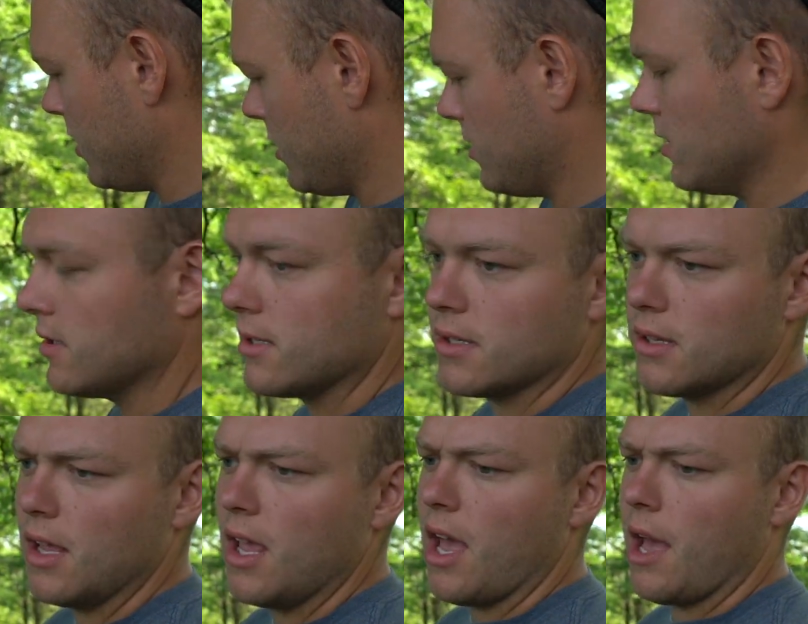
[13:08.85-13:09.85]
distance,
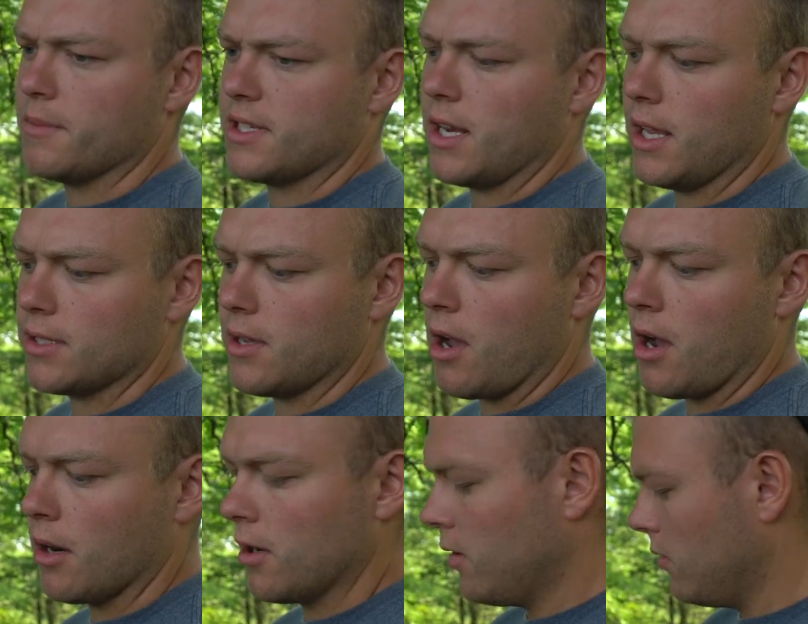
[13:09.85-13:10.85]
I'm setting it to
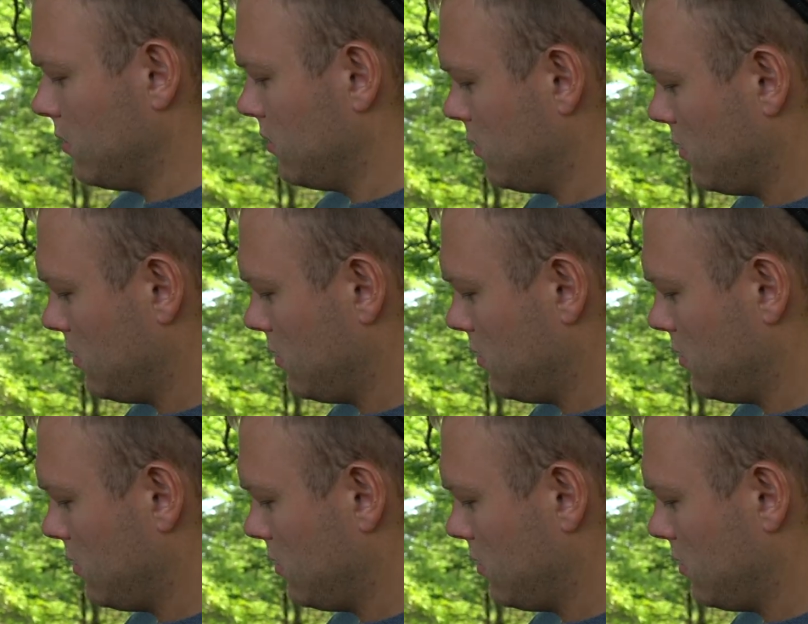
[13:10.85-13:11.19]
auto